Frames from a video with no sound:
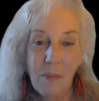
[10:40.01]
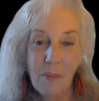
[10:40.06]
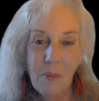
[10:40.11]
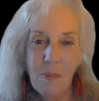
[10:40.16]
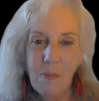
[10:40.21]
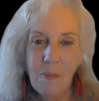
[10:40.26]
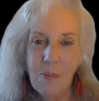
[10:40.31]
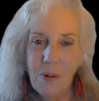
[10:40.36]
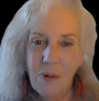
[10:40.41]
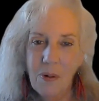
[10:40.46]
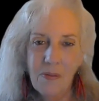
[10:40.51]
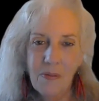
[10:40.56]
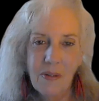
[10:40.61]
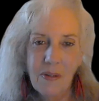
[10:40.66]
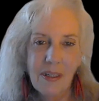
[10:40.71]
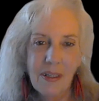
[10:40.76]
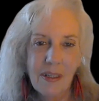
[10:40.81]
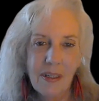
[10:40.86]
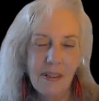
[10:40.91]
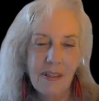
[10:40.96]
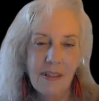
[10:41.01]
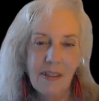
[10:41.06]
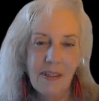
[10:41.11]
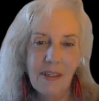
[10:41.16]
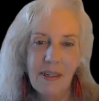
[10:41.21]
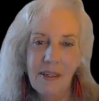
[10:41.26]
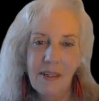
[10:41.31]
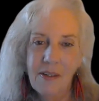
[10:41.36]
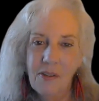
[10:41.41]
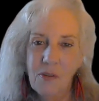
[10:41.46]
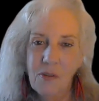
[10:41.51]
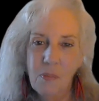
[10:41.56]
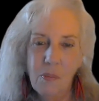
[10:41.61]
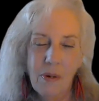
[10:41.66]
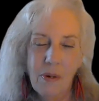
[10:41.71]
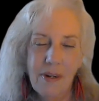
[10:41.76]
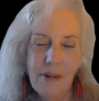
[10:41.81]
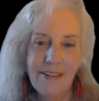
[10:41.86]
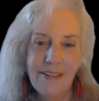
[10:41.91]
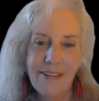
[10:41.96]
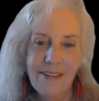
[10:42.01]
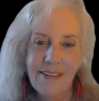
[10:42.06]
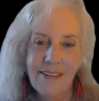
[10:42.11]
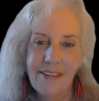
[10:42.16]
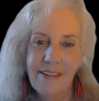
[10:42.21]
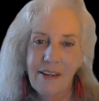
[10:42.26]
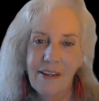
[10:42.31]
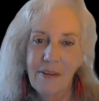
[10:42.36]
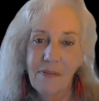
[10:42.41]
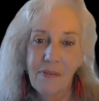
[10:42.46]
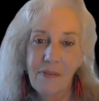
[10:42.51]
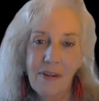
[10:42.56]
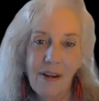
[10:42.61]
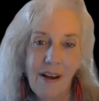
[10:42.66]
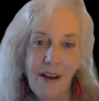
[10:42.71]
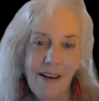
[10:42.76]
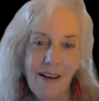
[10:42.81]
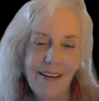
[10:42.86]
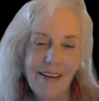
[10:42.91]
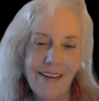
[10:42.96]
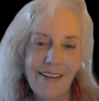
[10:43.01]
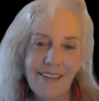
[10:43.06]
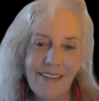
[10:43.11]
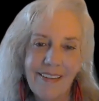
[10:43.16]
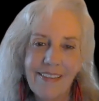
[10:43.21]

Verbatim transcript: I'm a perfect expression of God.